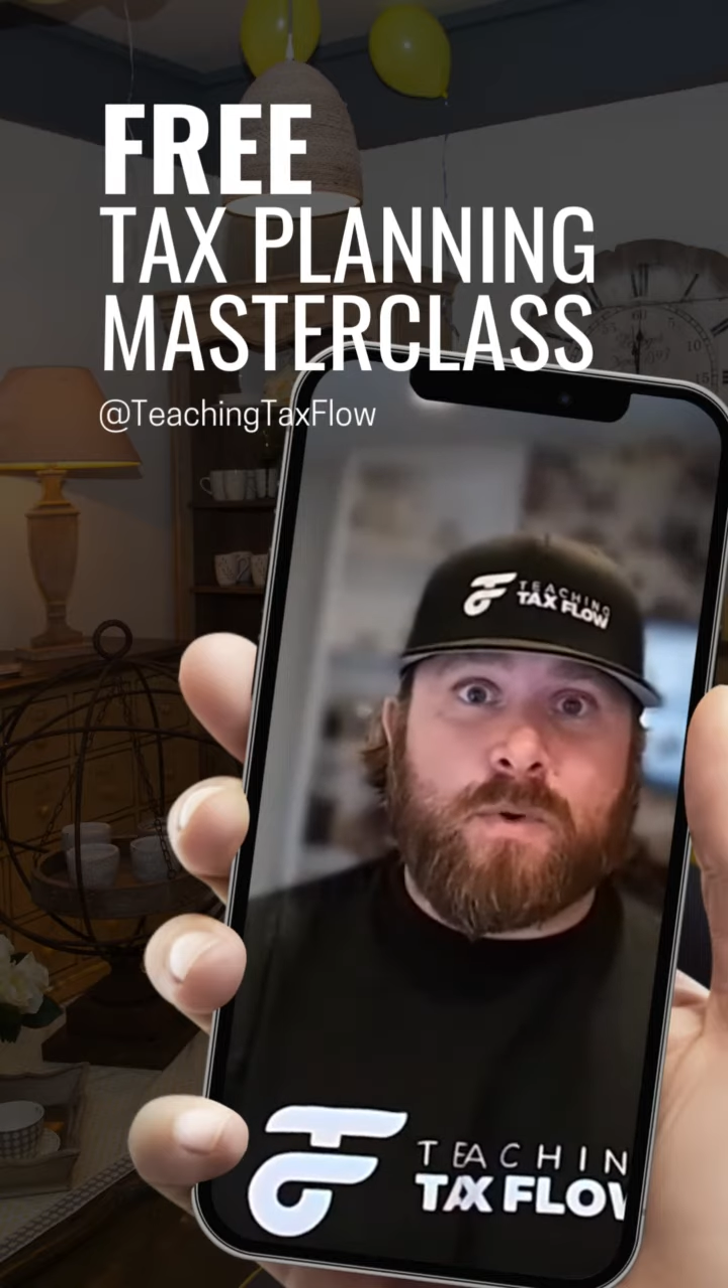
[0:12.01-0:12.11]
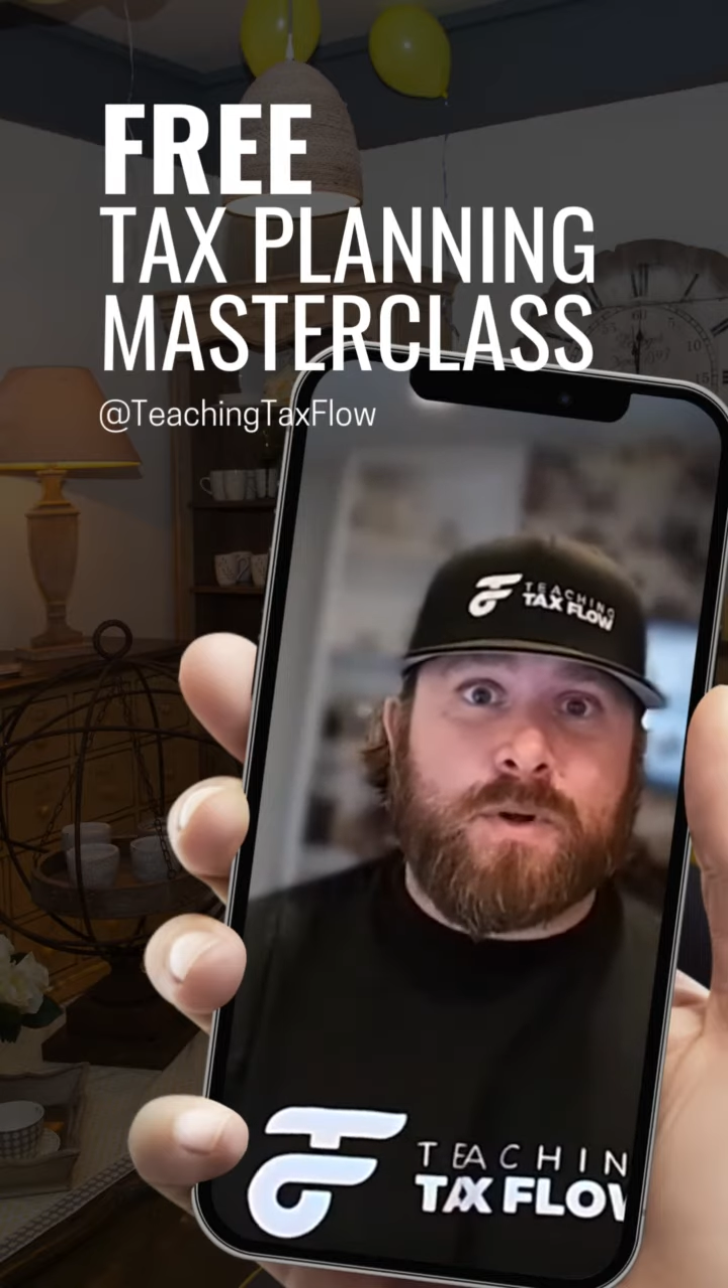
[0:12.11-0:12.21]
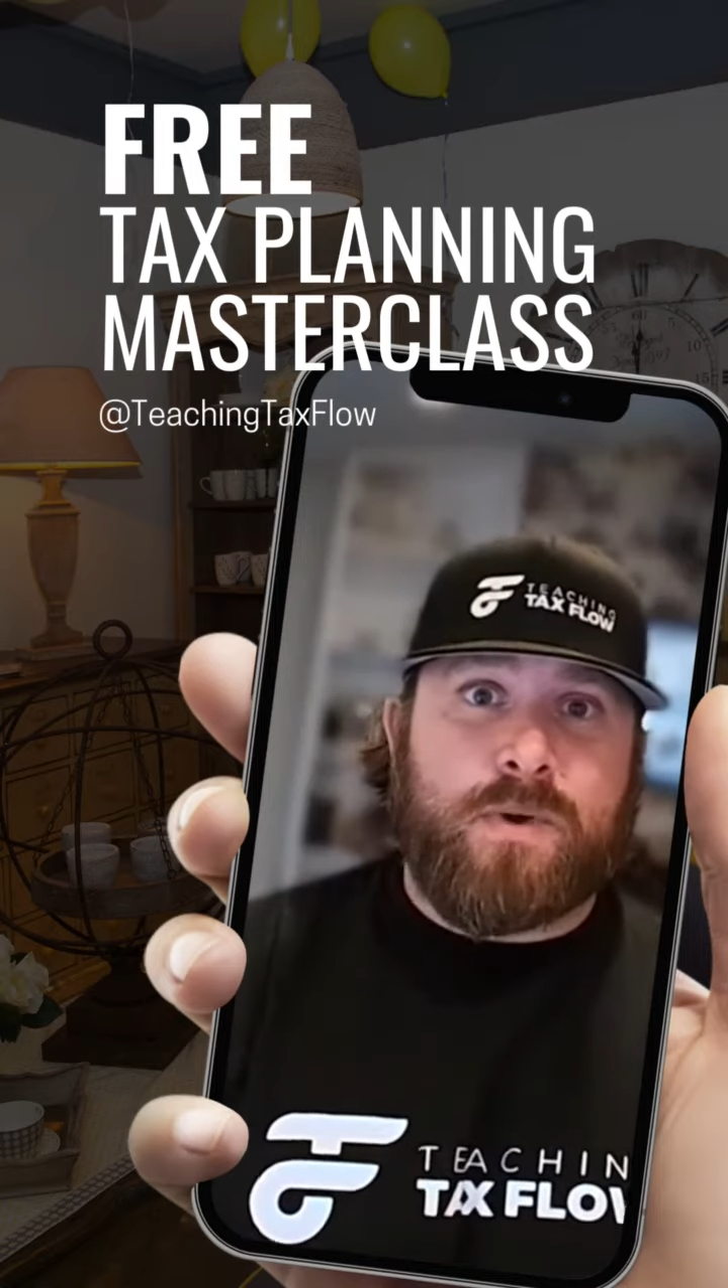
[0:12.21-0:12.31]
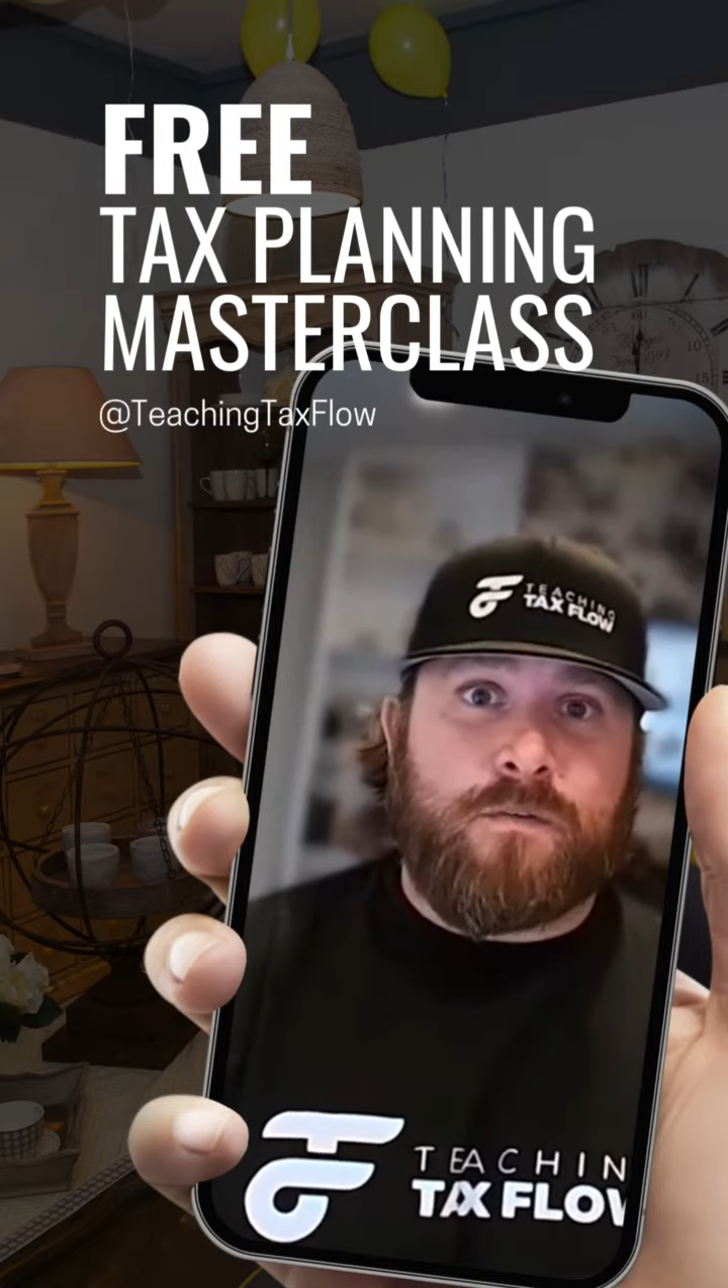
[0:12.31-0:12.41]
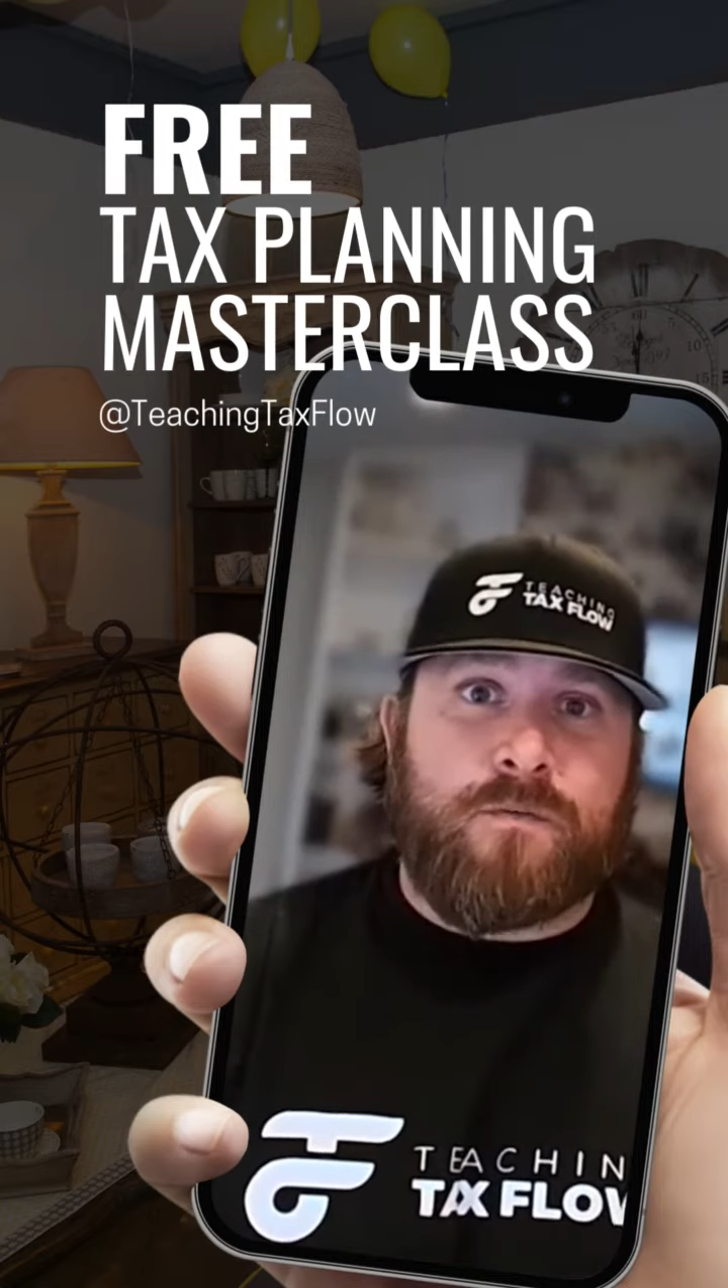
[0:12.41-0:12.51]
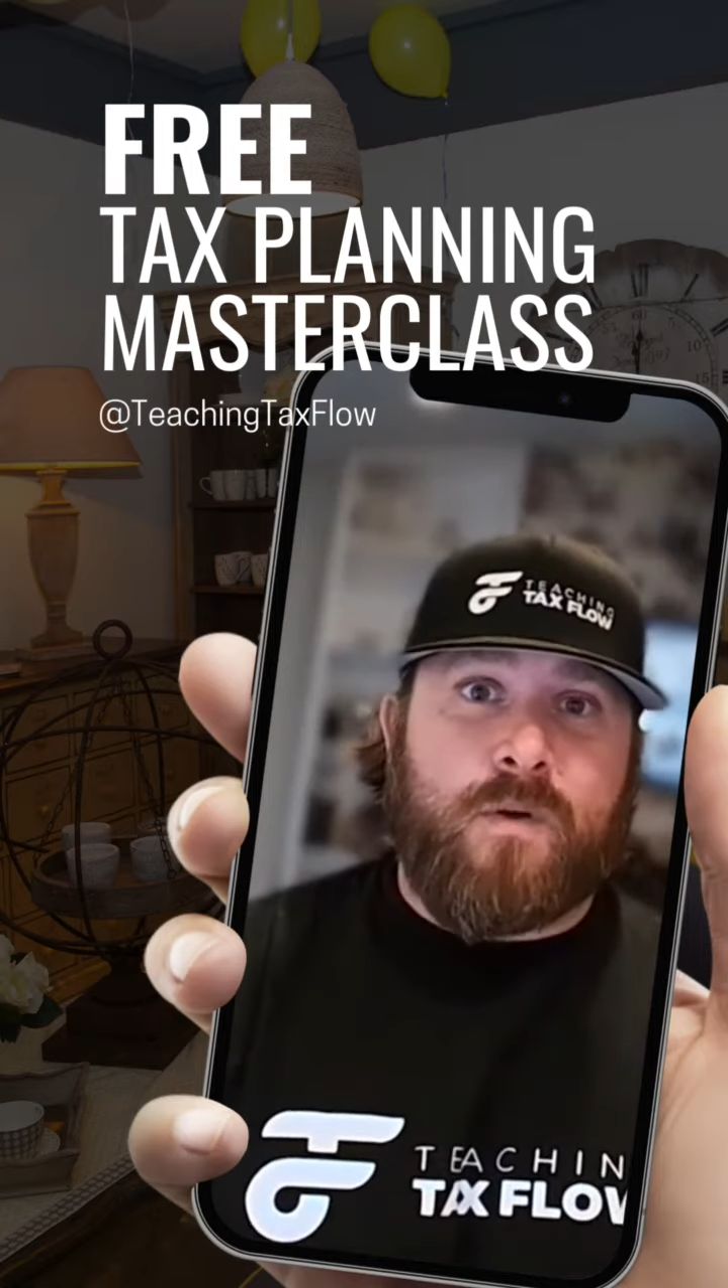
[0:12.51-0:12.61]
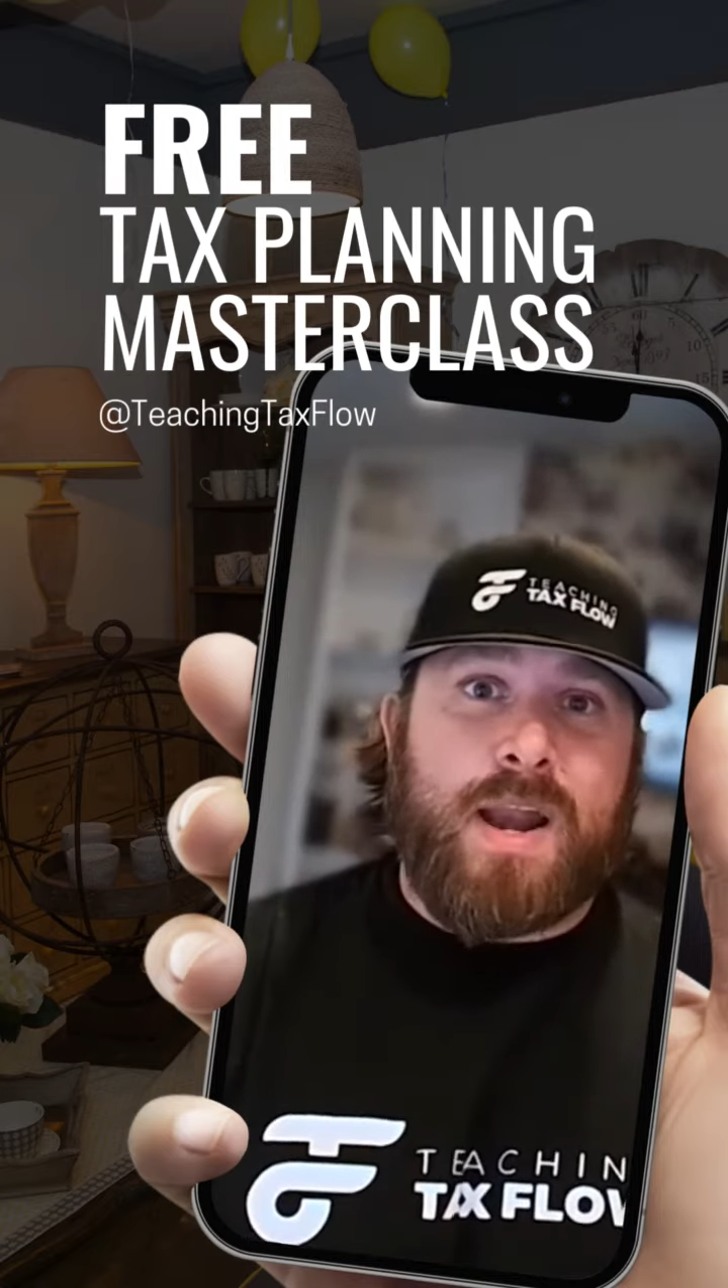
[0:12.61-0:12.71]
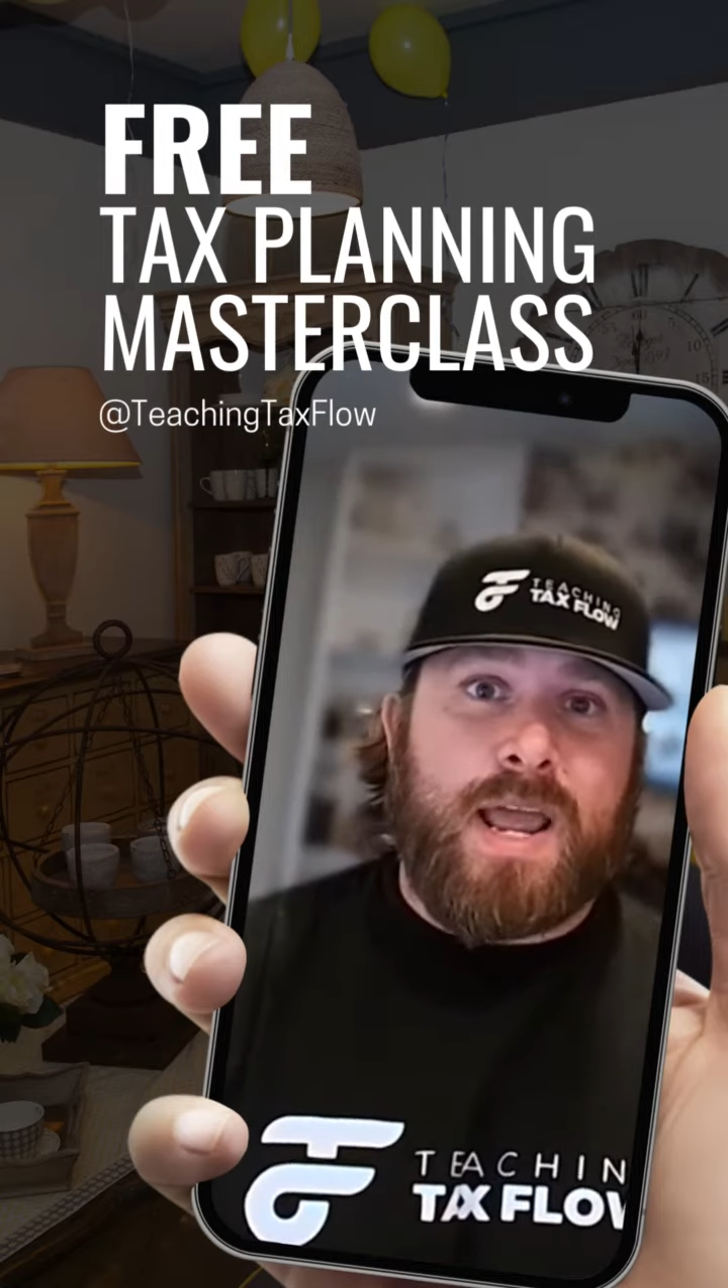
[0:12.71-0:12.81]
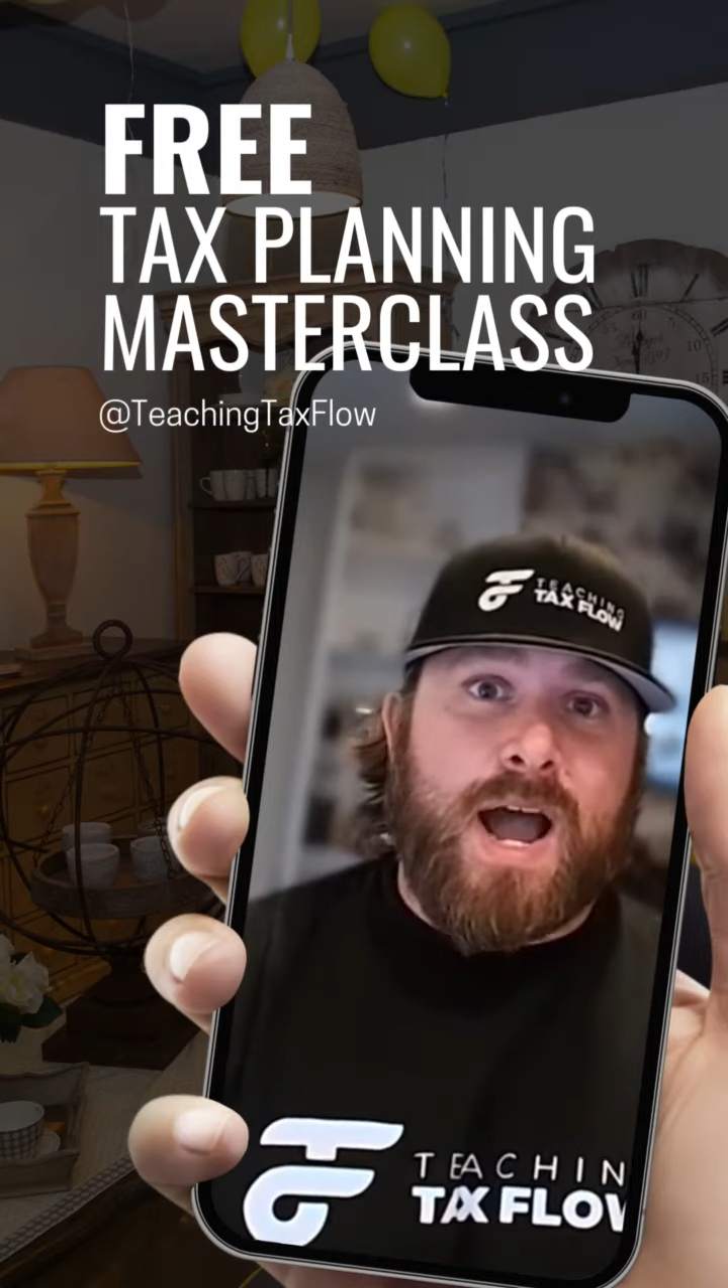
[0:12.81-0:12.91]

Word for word: doing on Friday,